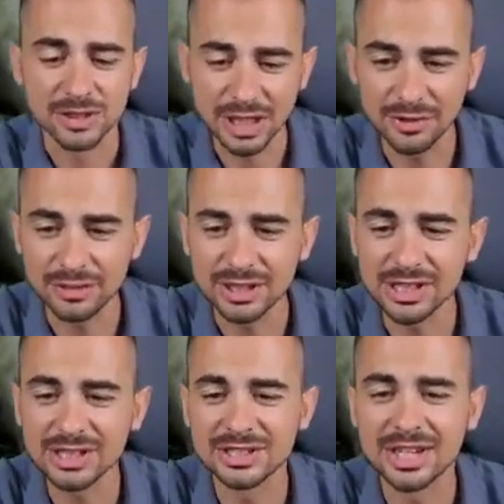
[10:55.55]

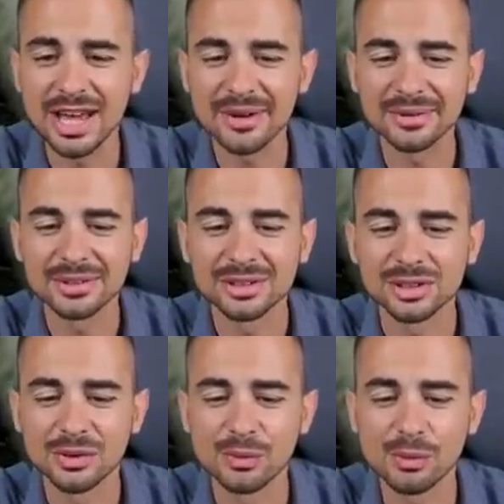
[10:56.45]
safety is down,
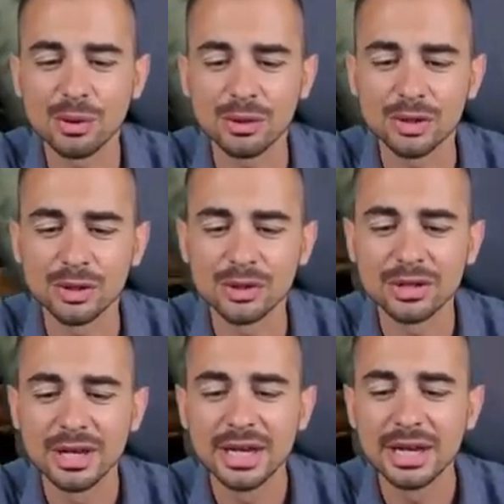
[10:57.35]
so we're all good.